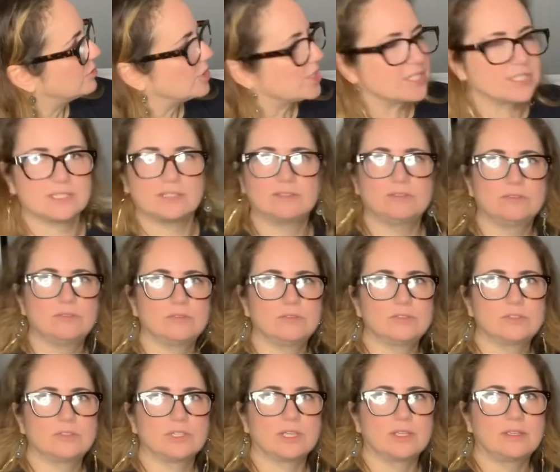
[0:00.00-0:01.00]
just
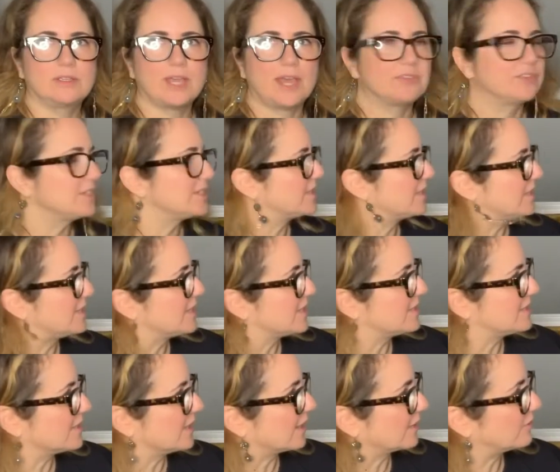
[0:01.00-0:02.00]
to get the
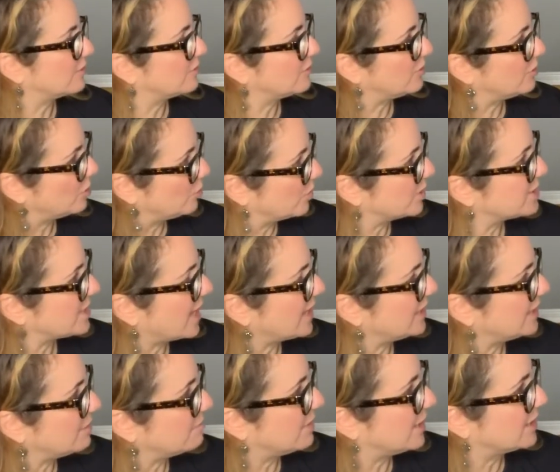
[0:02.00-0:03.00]
statistics, you were
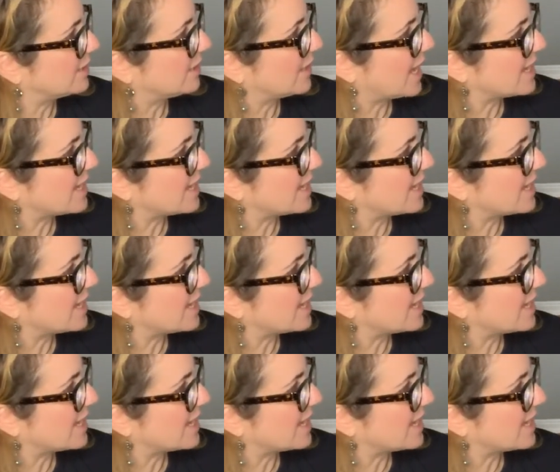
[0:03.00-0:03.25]
telling me the